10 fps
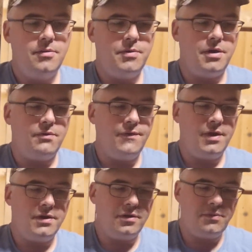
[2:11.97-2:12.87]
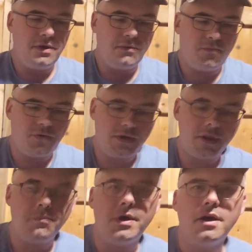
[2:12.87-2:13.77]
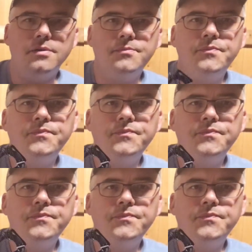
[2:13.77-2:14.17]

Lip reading: But we've done a little bit of work on the bottom.